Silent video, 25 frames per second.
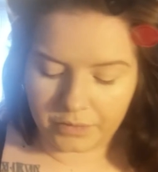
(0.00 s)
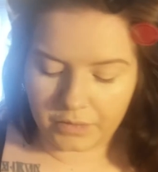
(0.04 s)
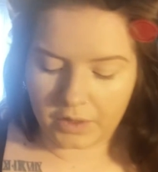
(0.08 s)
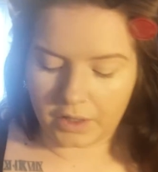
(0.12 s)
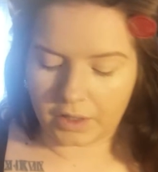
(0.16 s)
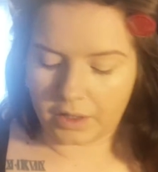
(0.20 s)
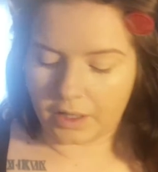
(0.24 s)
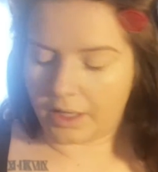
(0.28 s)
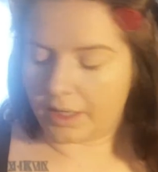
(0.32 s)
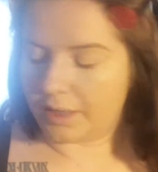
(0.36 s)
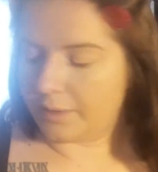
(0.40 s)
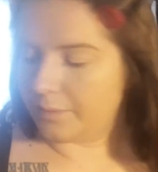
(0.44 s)

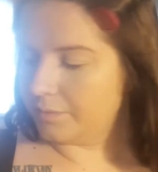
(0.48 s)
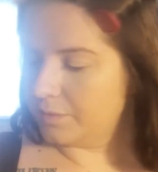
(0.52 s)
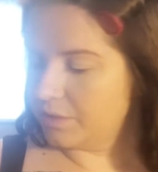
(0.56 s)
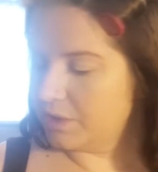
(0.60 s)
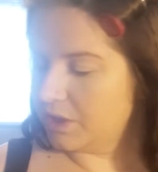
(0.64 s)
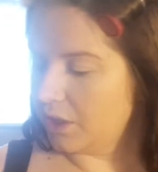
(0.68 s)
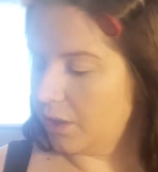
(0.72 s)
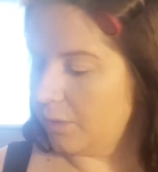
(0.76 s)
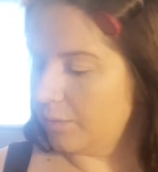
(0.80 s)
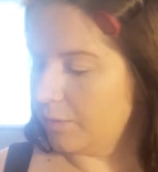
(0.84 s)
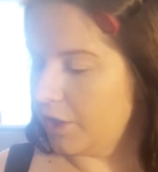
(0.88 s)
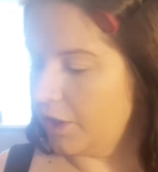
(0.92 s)
Okay,
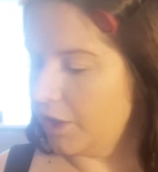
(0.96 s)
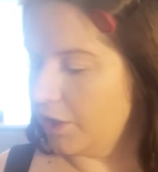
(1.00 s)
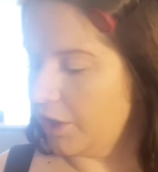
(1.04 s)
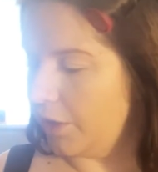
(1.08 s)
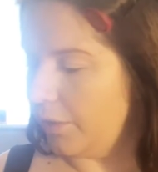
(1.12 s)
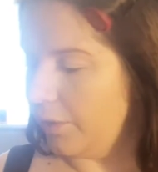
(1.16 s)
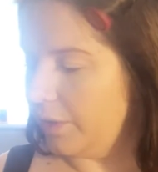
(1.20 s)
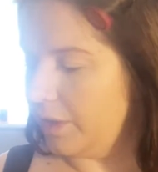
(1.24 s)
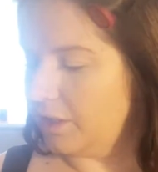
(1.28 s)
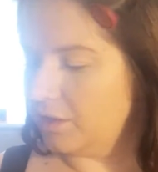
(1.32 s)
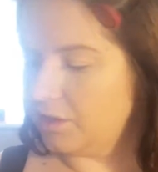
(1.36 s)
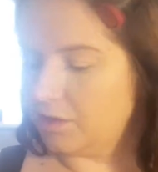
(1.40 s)
so I'm gonna go
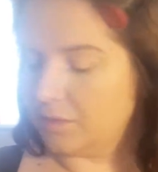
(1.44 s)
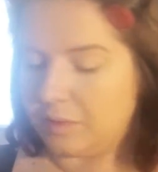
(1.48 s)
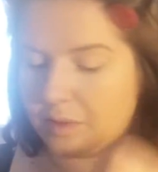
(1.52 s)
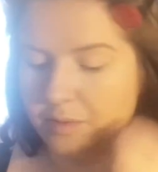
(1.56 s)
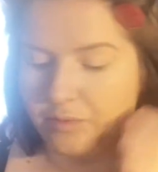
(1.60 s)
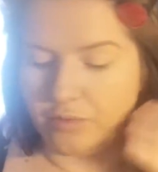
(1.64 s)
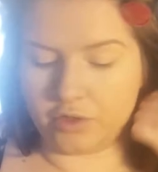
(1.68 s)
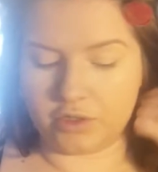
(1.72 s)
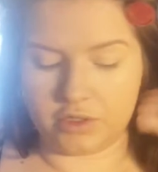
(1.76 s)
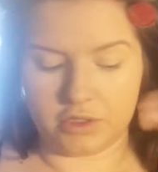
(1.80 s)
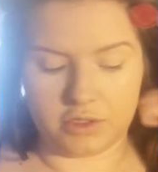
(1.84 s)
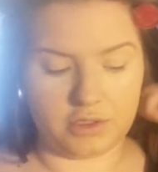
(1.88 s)
in and do my
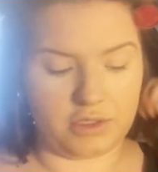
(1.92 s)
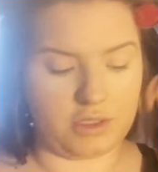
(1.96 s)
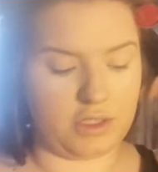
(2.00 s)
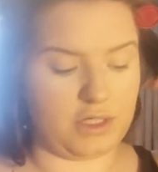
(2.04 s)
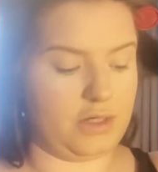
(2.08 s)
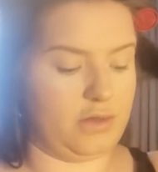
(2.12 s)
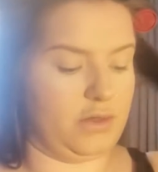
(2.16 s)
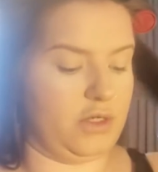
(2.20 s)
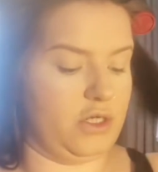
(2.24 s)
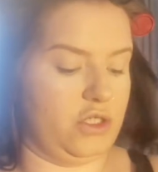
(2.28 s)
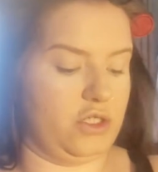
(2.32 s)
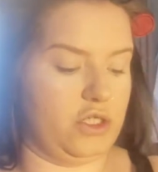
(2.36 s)
bronzer
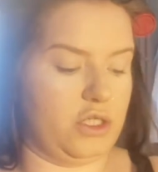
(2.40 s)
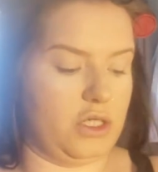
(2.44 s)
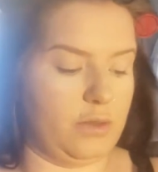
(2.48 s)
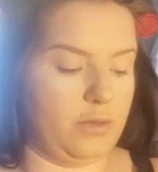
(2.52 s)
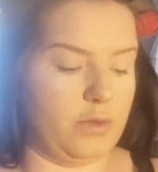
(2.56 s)
now actually,